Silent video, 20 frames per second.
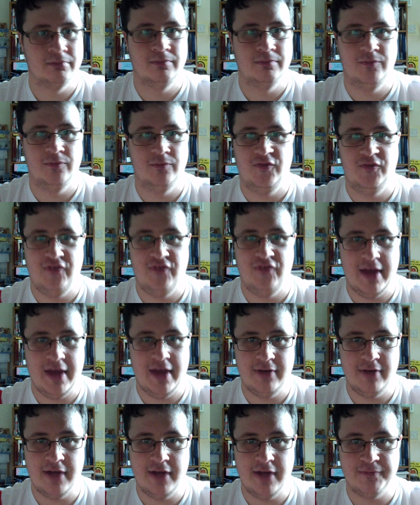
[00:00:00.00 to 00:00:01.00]
fair
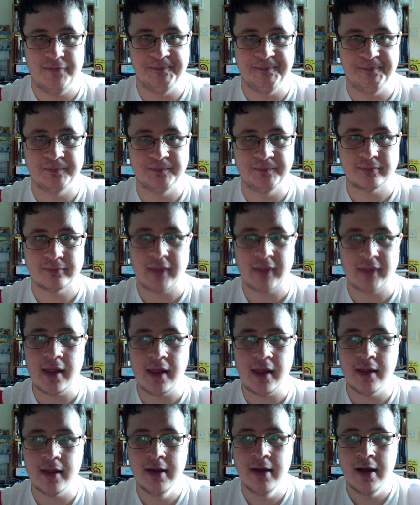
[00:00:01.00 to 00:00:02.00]
enough.
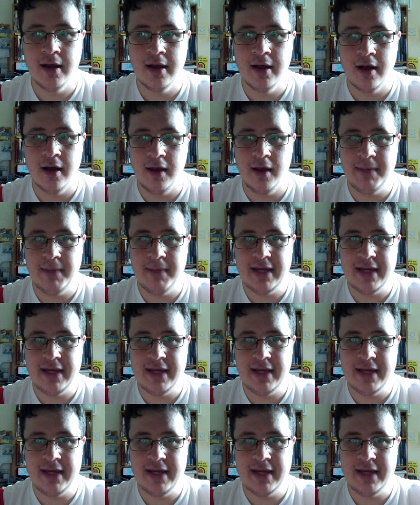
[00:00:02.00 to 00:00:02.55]
I believe